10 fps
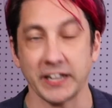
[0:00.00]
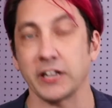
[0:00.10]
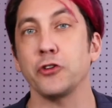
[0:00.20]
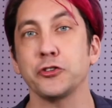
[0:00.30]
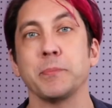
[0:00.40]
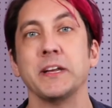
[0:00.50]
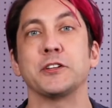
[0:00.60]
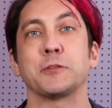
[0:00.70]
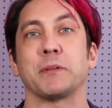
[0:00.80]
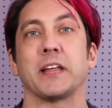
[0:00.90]
They can also be
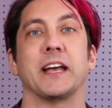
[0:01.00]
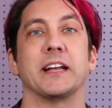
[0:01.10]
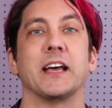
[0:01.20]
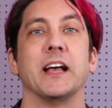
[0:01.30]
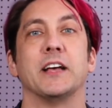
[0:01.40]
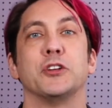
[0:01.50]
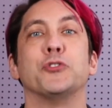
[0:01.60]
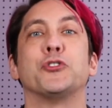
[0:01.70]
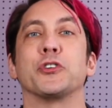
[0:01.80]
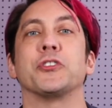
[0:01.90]
displayed to
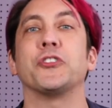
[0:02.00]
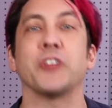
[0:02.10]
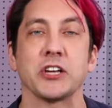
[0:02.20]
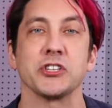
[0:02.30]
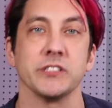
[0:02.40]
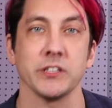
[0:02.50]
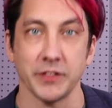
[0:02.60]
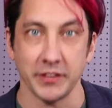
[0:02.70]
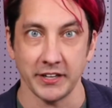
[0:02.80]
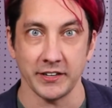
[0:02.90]
certain sections of
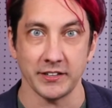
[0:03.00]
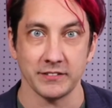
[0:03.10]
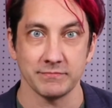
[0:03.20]
a theater.